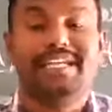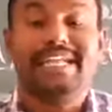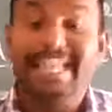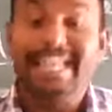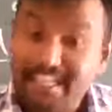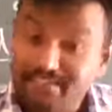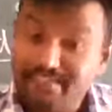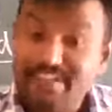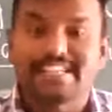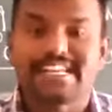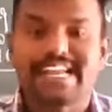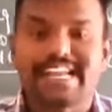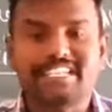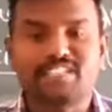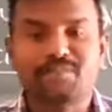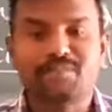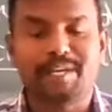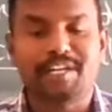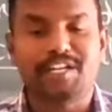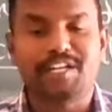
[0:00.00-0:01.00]
liver
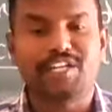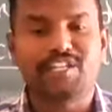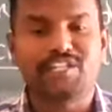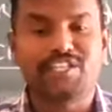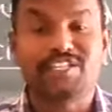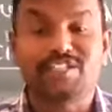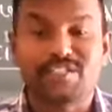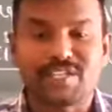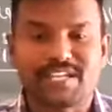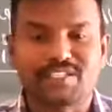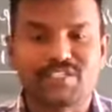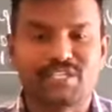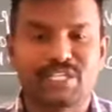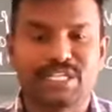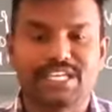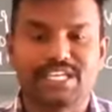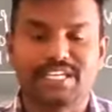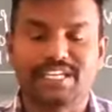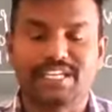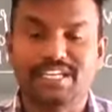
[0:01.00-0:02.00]
transplantation
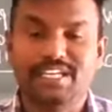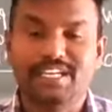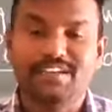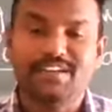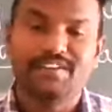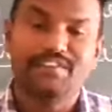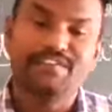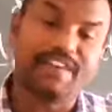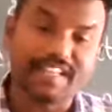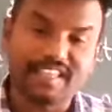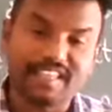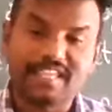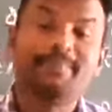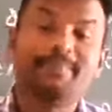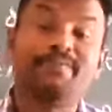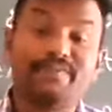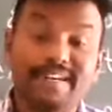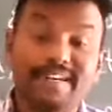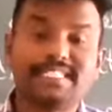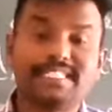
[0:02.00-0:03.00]
surgery, for
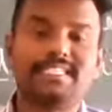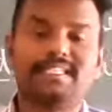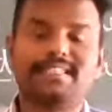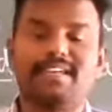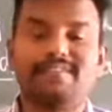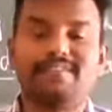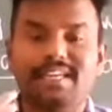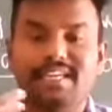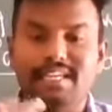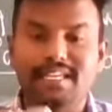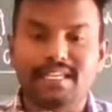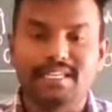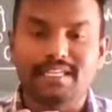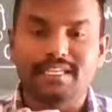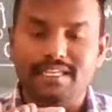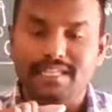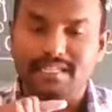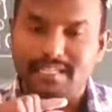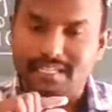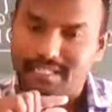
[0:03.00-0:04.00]
them first they will
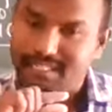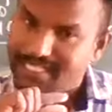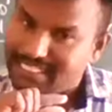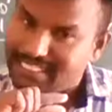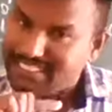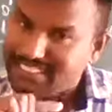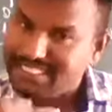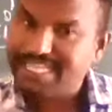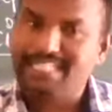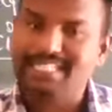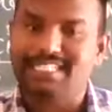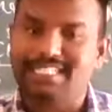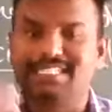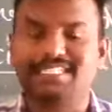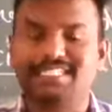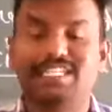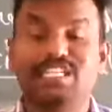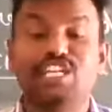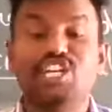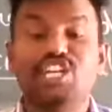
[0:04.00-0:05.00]
inject
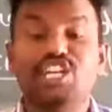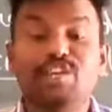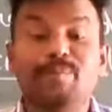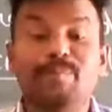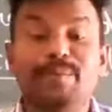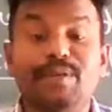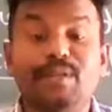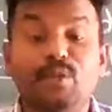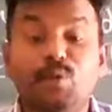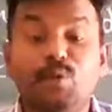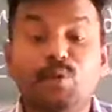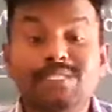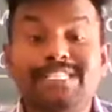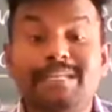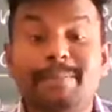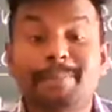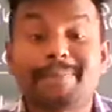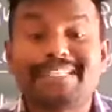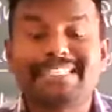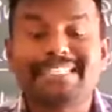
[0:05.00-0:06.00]

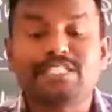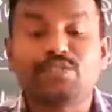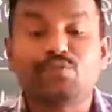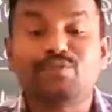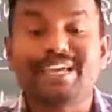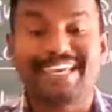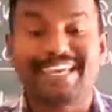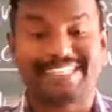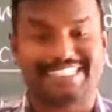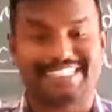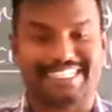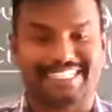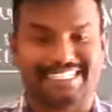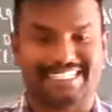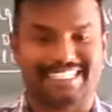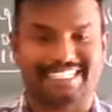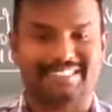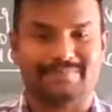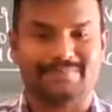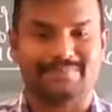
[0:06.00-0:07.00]
immunosuppressive
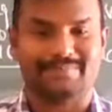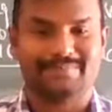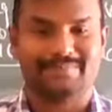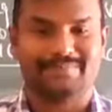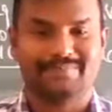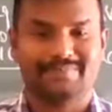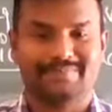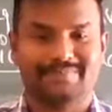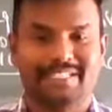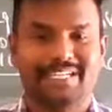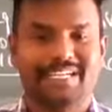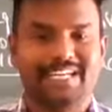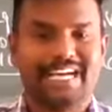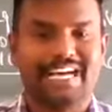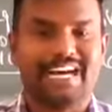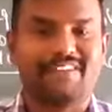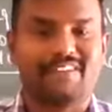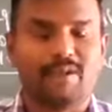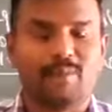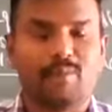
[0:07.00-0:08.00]
agent.
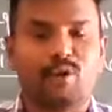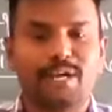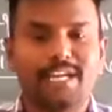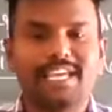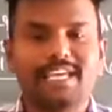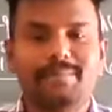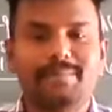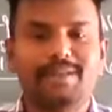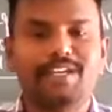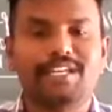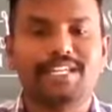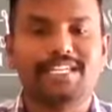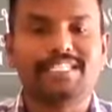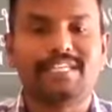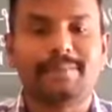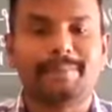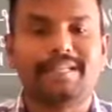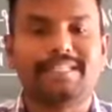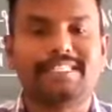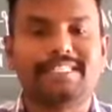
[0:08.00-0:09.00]
Our body immunity
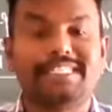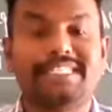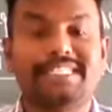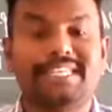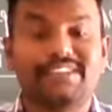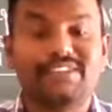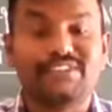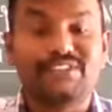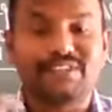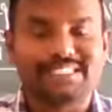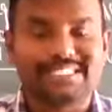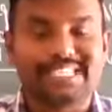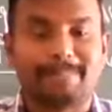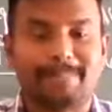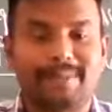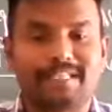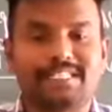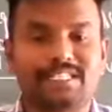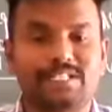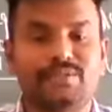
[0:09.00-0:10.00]

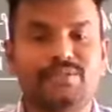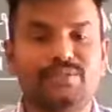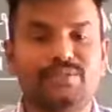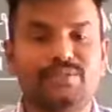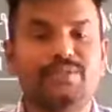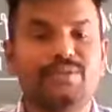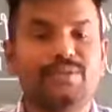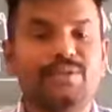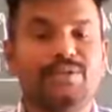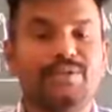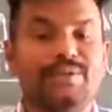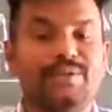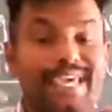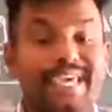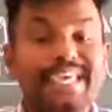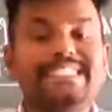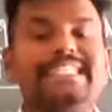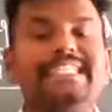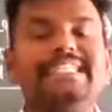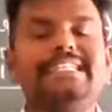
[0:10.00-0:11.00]
suppressive
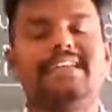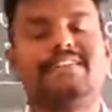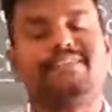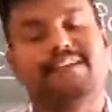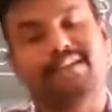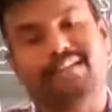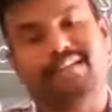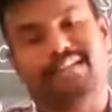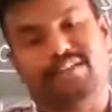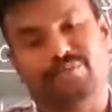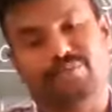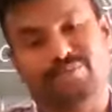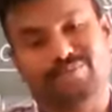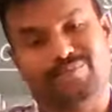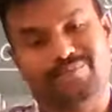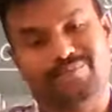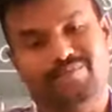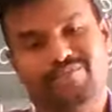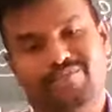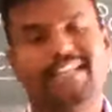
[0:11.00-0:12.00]
agent they will give.
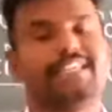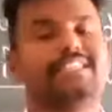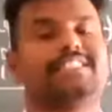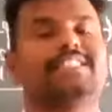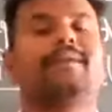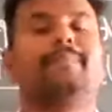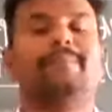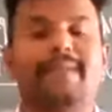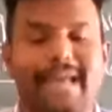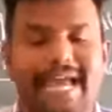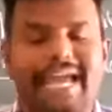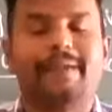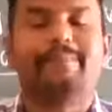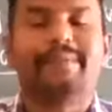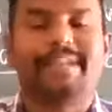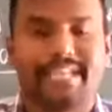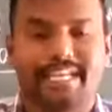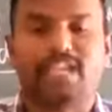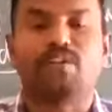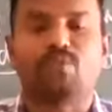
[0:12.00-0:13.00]
For example, I am
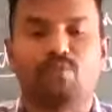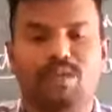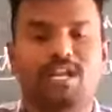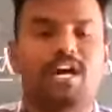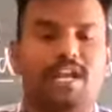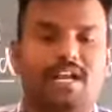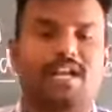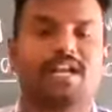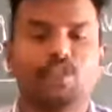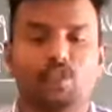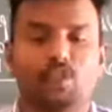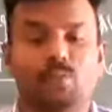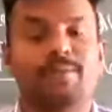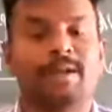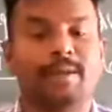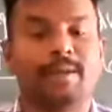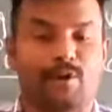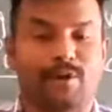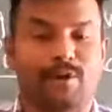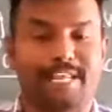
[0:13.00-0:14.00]
taking one organ to
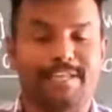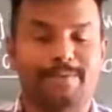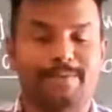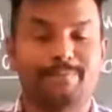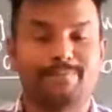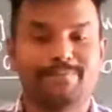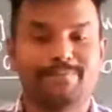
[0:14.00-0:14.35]
my body.